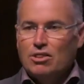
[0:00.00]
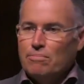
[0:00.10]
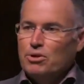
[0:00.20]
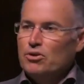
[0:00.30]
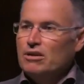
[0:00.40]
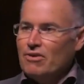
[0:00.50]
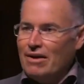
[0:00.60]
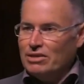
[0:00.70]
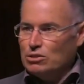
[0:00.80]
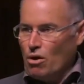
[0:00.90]
The beauty of
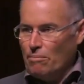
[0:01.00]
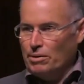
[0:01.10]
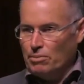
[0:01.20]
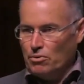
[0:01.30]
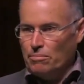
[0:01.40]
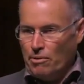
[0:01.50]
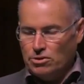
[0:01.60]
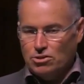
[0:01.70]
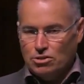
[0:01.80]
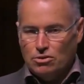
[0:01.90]
having 12 people
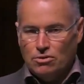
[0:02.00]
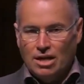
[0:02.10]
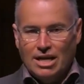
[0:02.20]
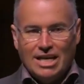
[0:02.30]
report to you